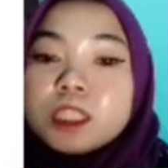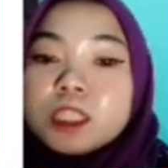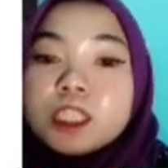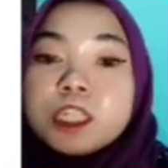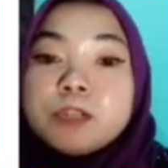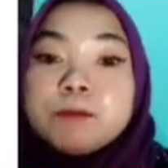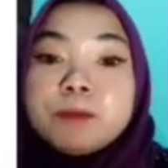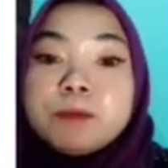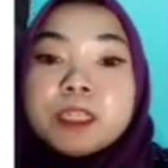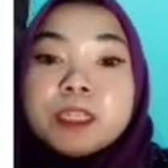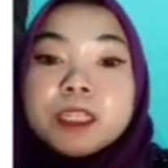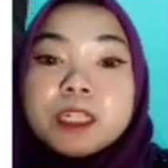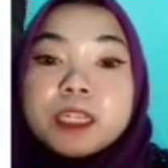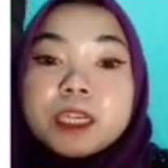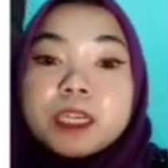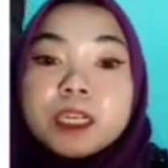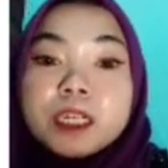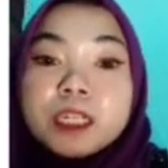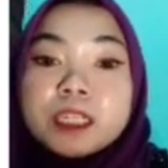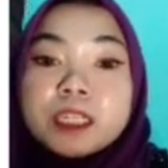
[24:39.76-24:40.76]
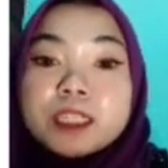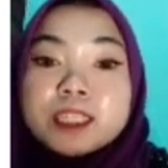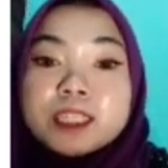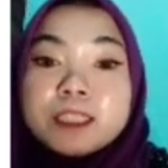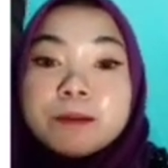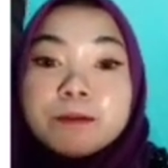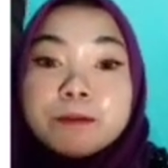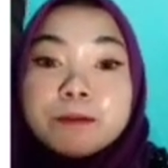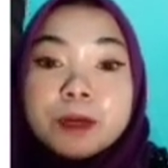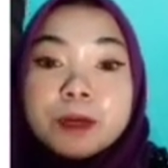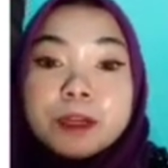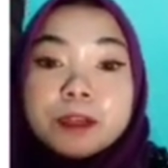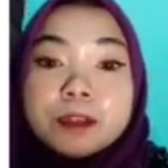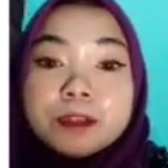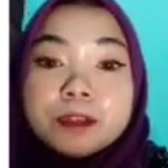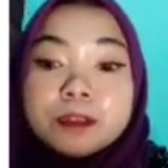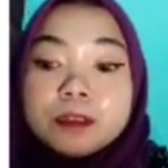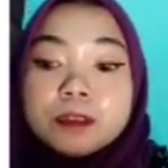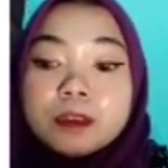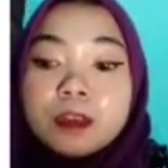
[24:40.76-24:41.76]
terminal
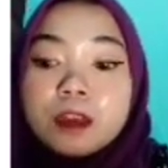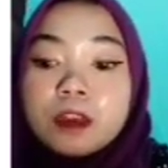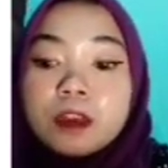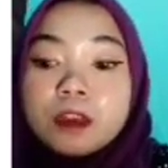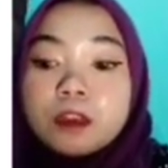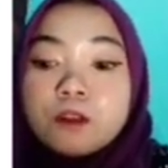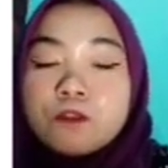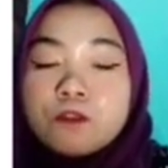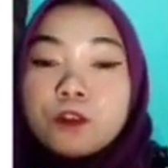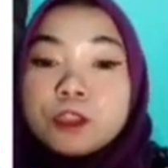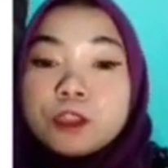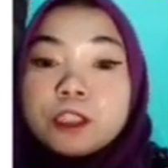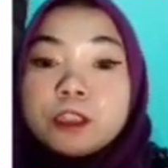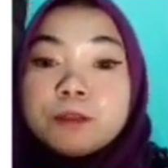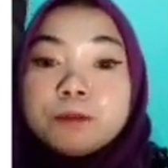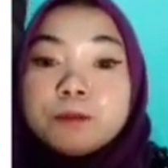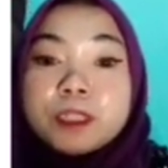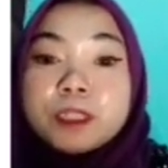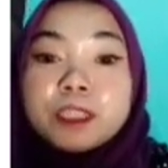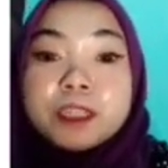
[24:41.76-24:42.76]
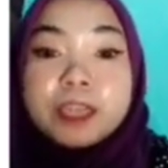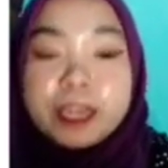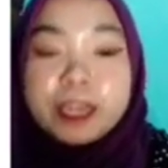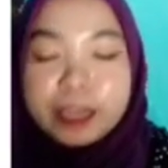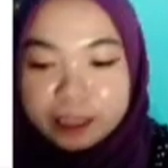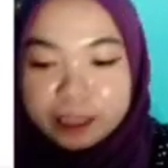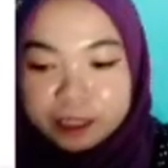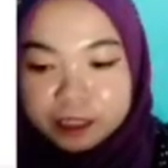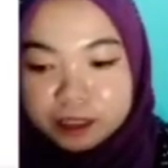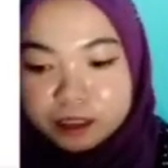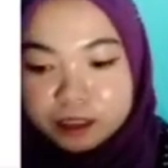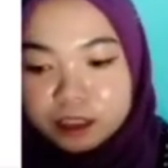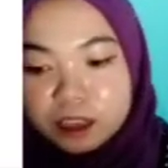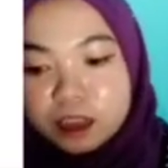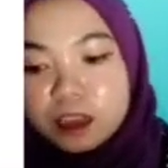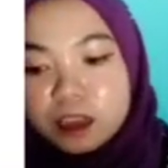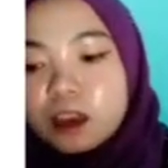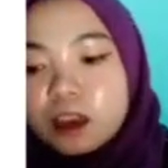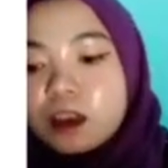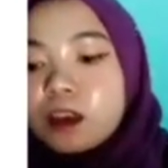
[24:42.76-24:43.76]
symbol for terminal N
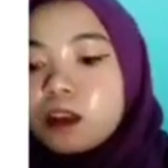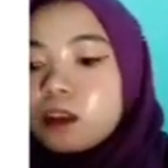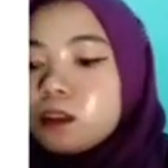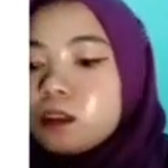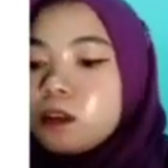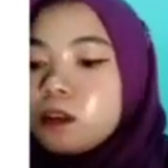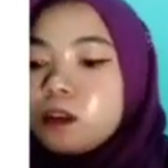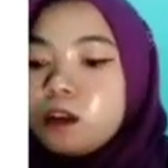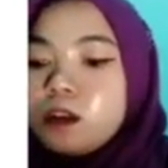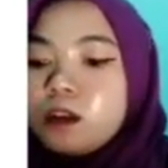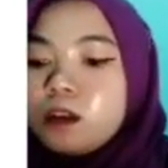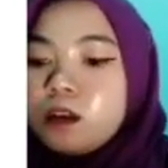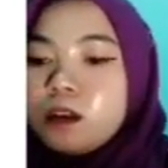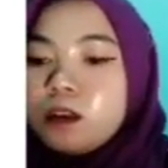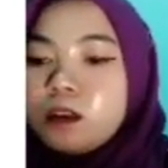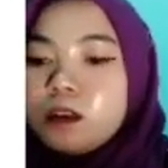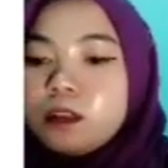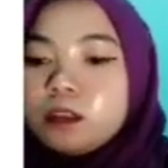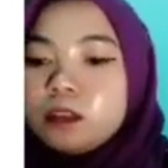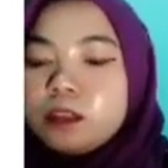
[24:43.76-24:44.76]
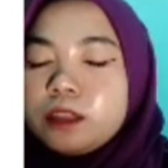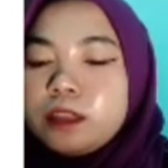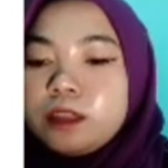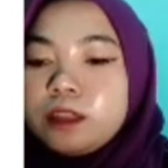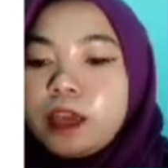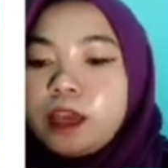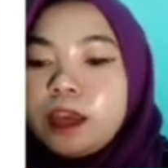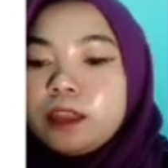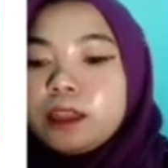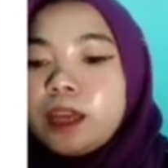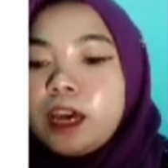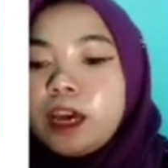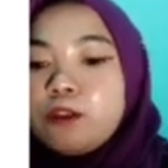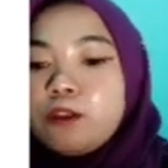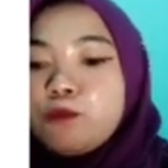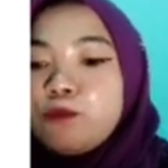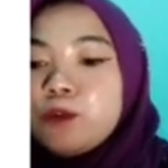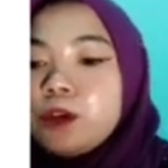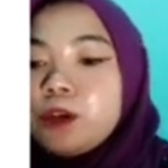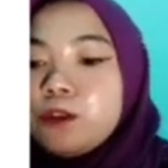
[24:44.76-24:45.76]
Then I
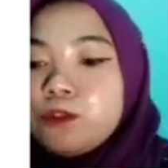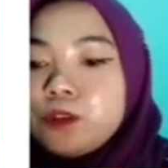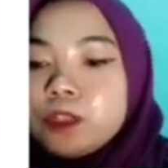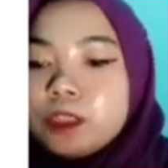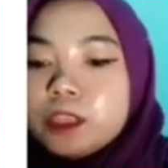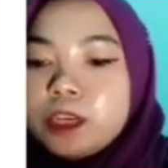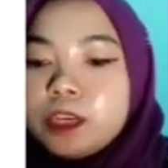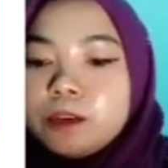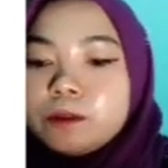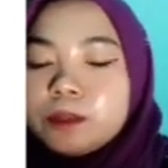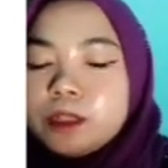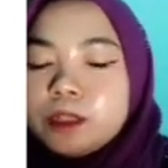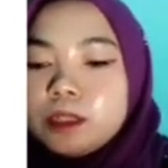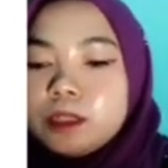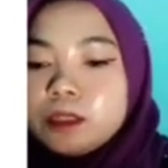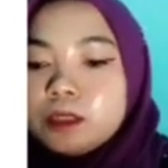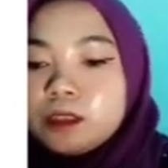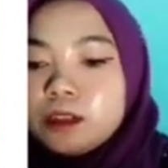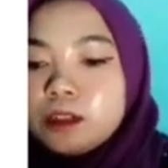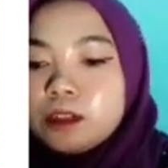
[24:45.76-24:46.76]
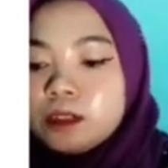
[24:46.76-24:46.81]
will rename it